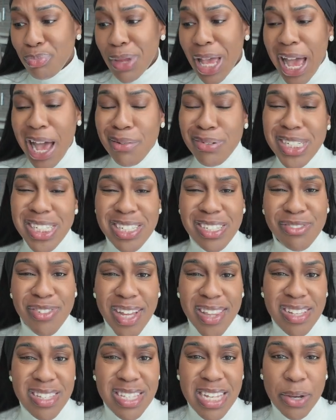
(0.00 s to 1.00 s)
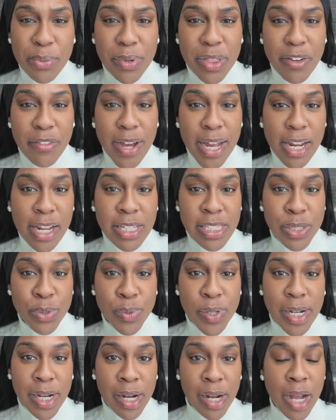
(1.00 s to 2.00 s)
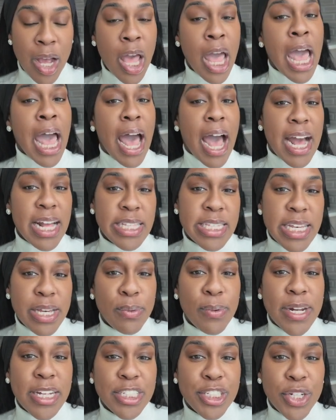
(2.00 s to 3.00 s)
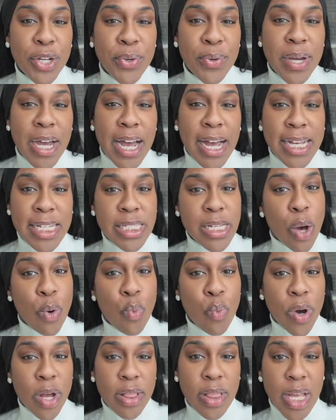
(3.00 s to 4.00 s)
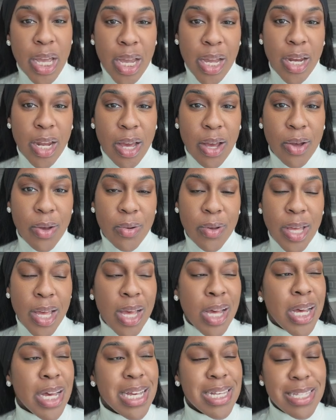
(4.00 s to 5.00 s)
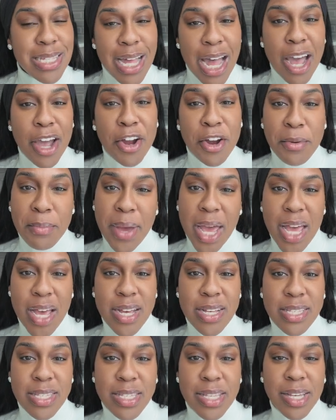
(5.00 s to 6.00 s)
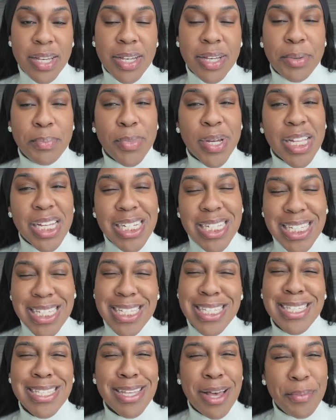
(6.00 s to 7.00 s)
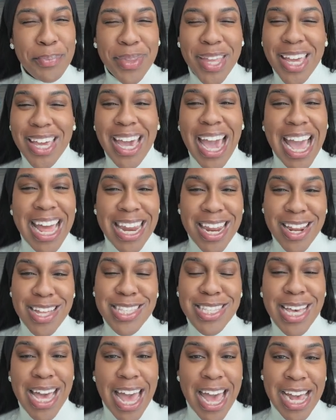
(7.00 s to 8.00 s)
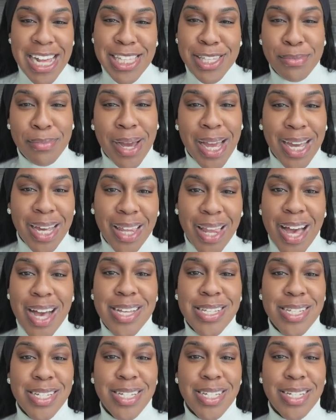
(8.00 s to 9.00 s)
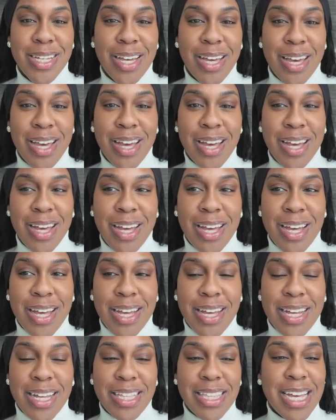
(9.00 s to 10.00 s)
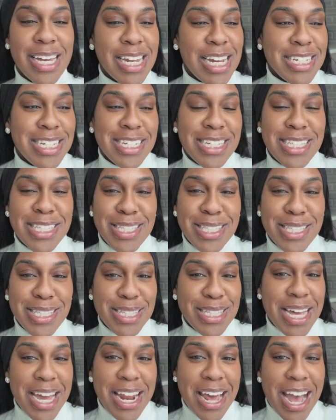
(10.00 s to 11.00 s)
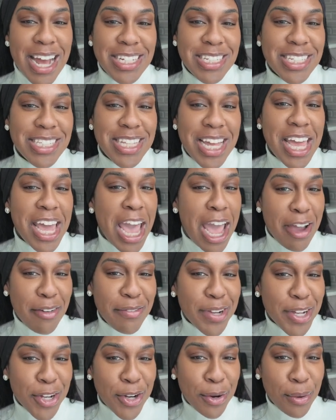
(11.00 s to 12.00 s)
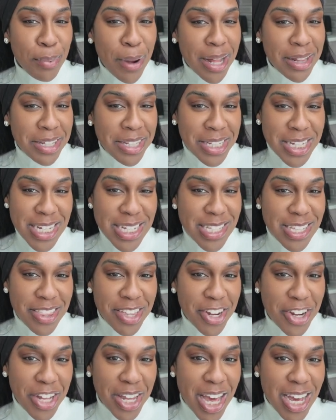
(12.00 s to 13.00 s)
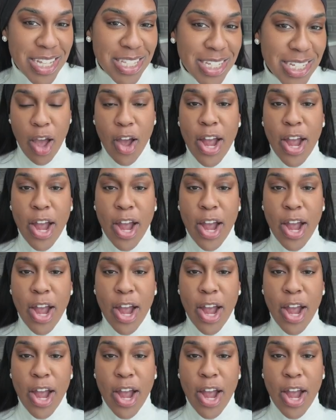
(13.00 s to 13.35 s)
I would just rather stick with the ready to wear. I did want to show you guys one thing though. It's not Hermes, but this is something I needed to add to my closet that I just think every girl probably needs in their closet.